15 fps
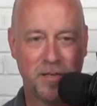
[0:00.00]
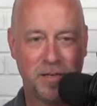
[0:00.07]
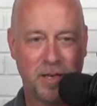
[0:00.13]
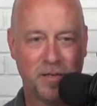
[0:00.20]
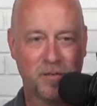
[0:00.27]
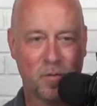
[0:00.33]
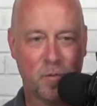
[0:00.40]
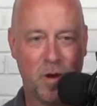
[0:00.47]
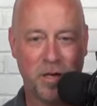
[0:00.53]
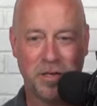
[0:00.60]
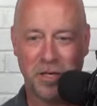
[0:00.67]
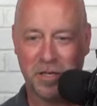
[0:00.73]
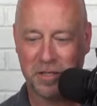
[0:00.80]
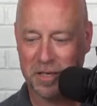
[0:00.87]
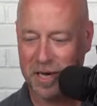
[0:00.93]
Thanks for
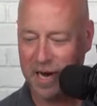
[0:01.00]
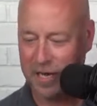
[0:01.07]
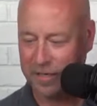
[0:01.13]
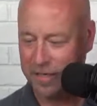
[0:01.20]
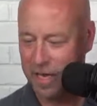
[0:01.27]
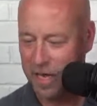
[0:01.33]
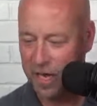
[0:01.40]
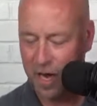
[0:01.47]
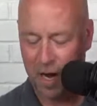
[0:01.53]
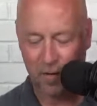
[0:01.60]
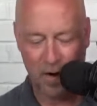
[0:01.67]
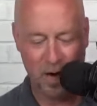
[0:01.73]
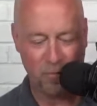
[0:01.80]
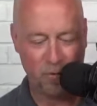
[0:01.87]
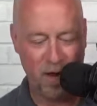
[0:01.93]
watching tonight. All
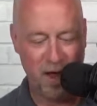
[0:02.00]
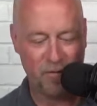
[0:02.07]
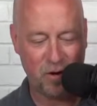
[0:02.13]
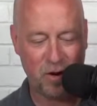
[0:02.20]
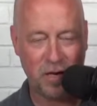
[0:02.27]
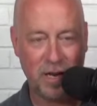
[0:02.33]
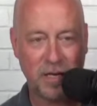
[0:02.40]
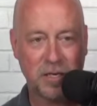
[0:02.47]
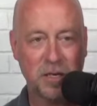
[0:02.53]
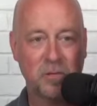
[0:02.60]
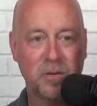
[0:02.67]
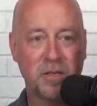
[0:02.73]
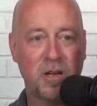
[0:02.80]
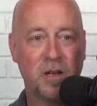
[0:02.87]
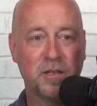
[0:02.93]
right. We have our election
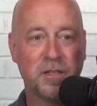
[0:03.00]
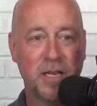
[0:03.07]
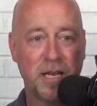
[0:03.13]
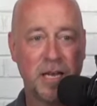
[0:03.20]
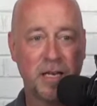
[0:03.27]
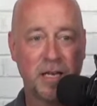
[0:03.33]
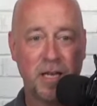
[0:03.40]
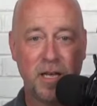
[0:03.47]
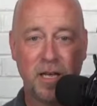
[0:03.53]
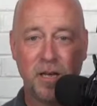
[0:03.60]
results in.